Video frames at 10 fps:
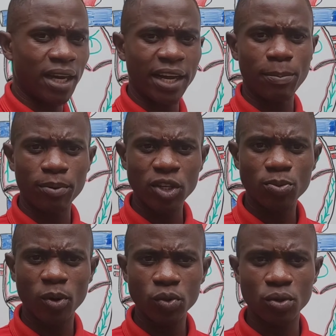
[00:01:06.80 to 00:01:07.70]
a
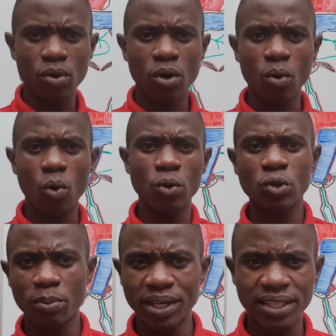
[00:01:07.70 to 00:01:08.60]
principle which we call
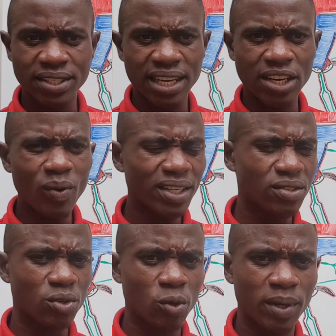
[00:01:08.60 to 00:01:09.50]
automaticity. And what
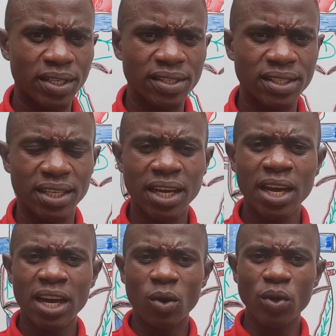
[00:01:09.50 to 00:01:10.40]
is automaticity?
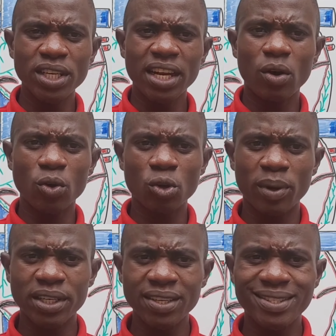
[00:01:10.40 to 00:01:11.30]
We said that
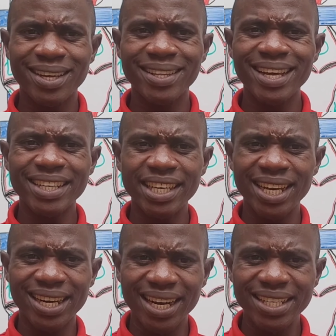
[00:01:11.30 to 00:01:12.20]
automaticity is that
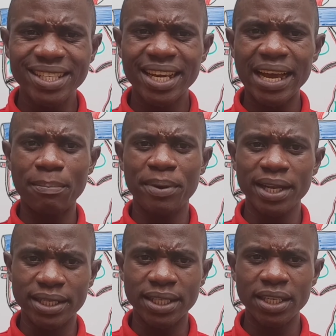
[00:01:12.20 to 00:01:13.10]
intrinsic
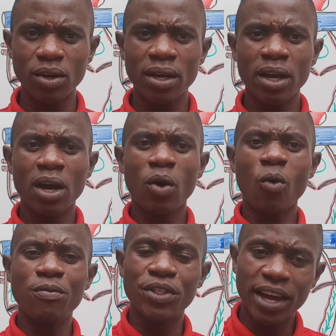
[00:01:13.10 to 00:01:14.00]
ability
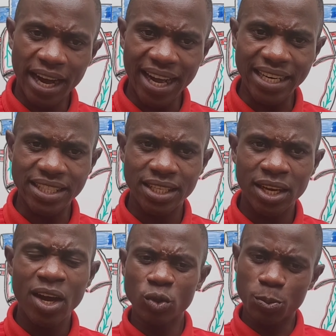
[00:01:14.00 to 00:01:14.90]
of the heart
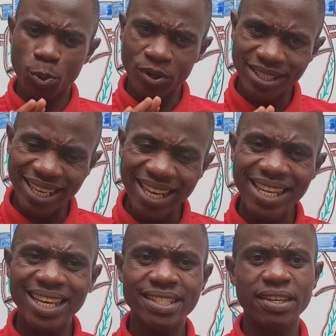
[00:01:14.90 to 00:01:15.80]
to
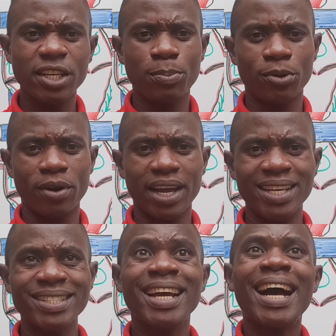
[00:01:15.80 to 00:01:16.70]
spontaneously
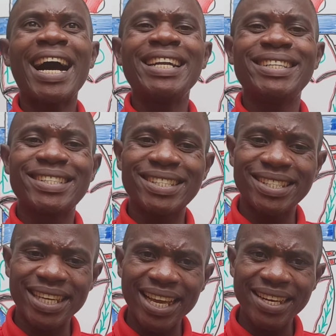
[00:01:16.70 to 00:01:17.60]
depolarize, and it
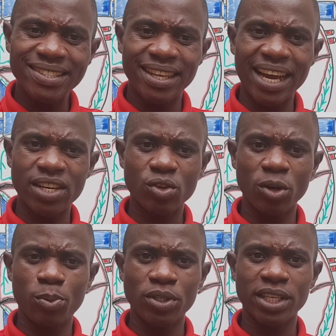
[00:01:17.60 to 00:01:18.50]
sends the
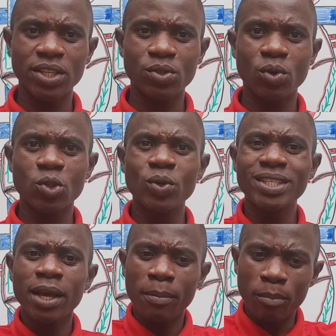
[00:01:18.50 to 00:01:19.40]
action potentials which
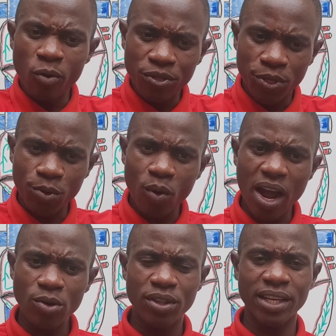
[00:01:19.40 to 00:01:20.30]
move
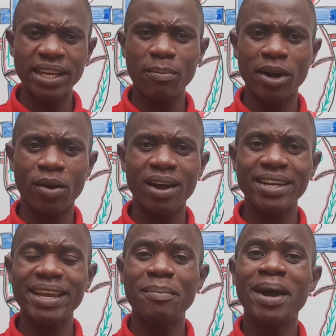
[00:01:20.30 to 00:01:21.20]
throughout the entire
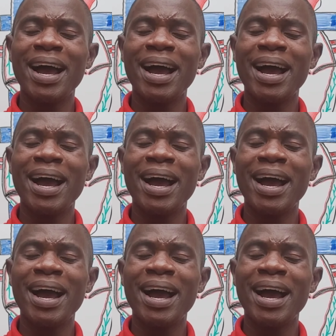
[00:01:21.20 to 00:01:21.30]
myocardium